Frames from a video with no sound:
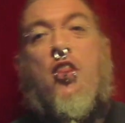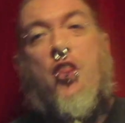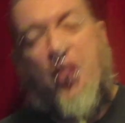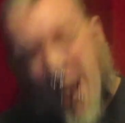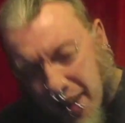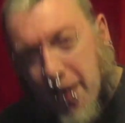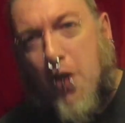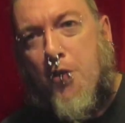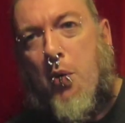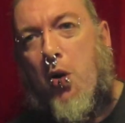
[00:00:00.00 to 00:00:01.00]
Thank
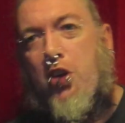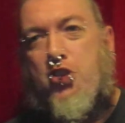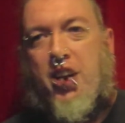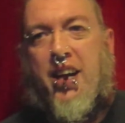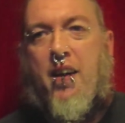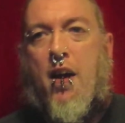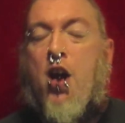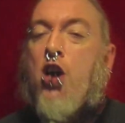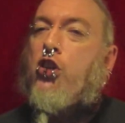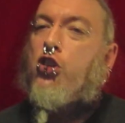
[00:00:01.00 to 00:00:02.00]
you for watching.
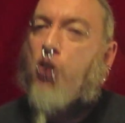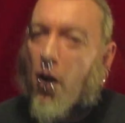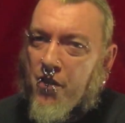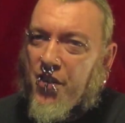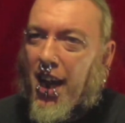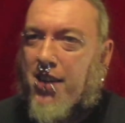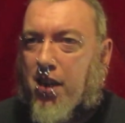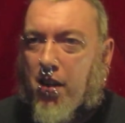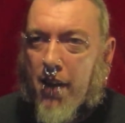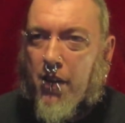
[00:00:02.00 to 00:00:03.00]
Don't forget
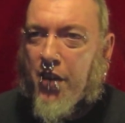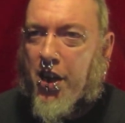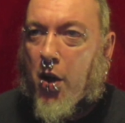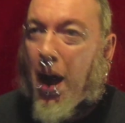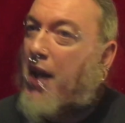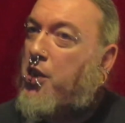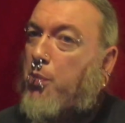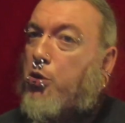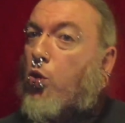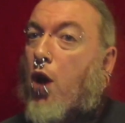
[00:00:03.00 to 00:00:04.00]
to like the video and
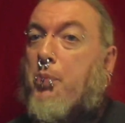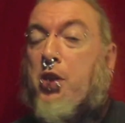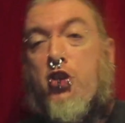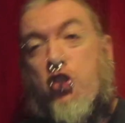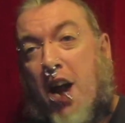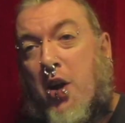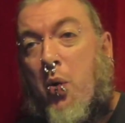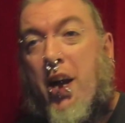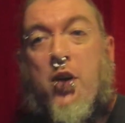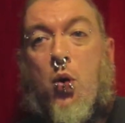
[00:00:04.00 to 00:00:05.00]
subscribe to the
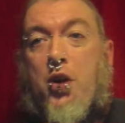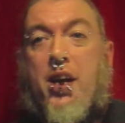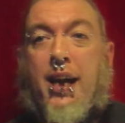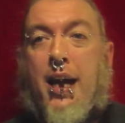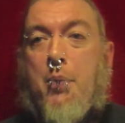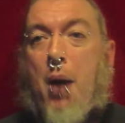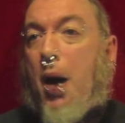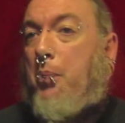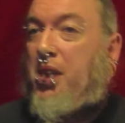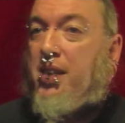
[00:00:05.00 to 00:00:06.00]
channel in order to keep
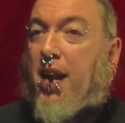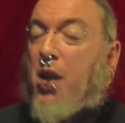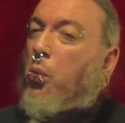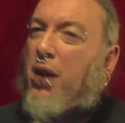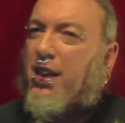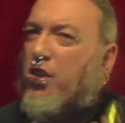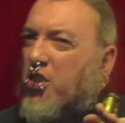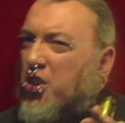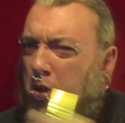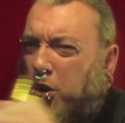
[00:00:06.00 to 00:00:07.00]
up to date with
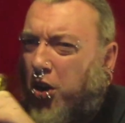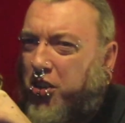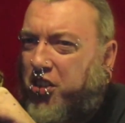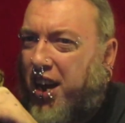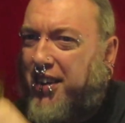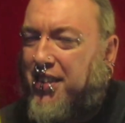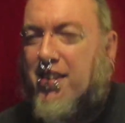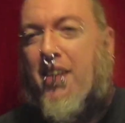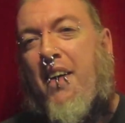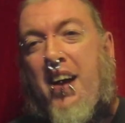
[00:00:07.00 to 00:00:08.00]
new
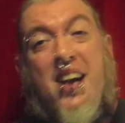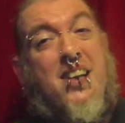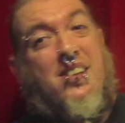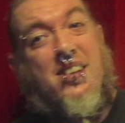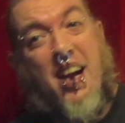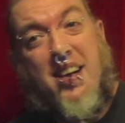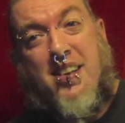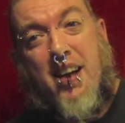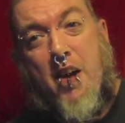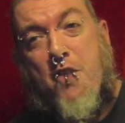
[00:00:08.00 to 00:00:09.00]
content. Stay
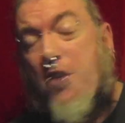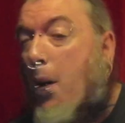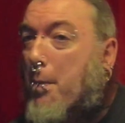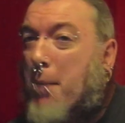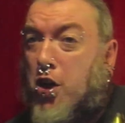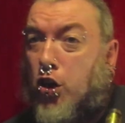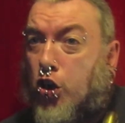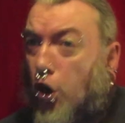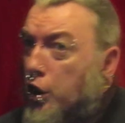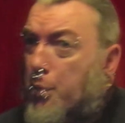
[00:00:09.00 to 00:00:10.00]
safe, may your
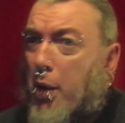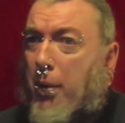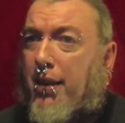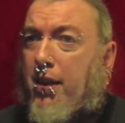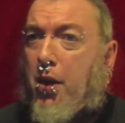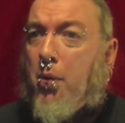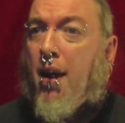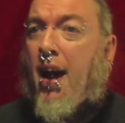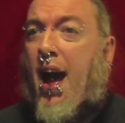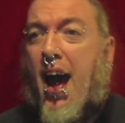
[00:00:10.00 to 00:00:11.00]
gods be with you,
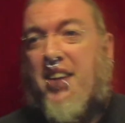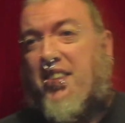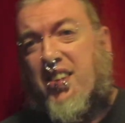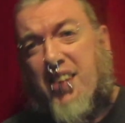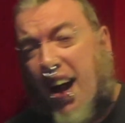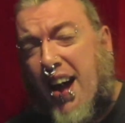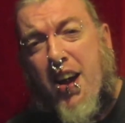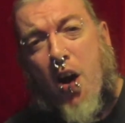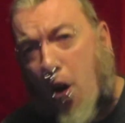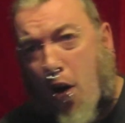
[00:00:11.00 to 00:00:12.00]
and
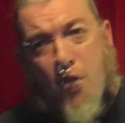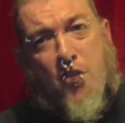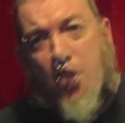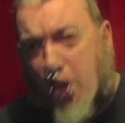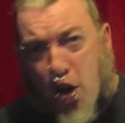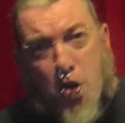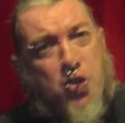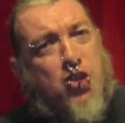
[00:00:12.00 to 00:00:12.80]
stay off those